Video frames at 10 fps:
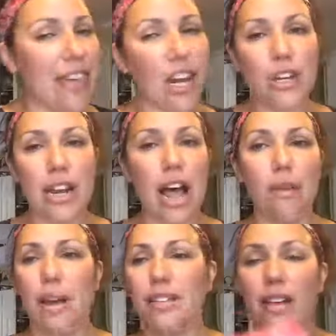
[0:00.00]
then I couldn't help
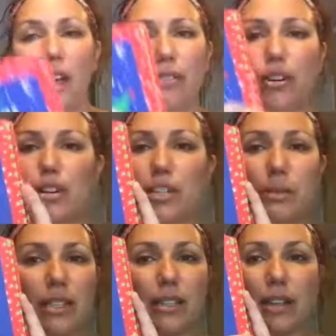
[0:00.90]
myself.
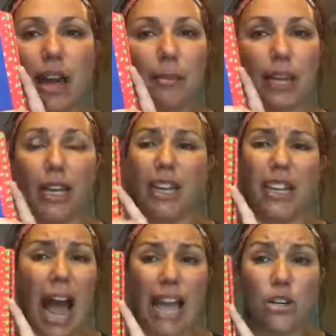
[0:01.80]
Christmas is coming, and
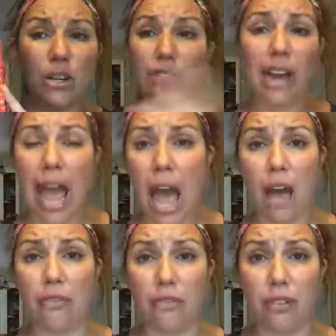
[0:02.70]
I don't even
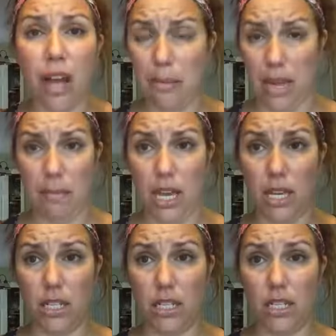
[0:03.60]
have a baby.
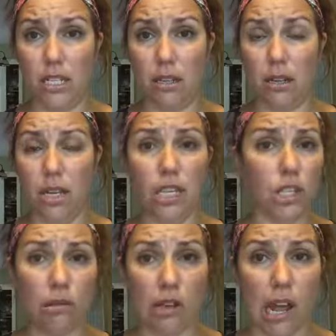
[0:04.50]
He's
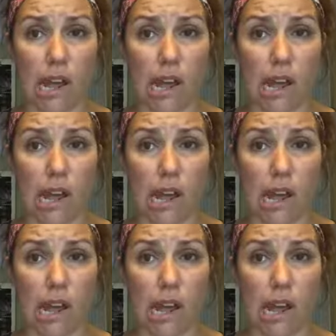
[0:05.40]
2.5.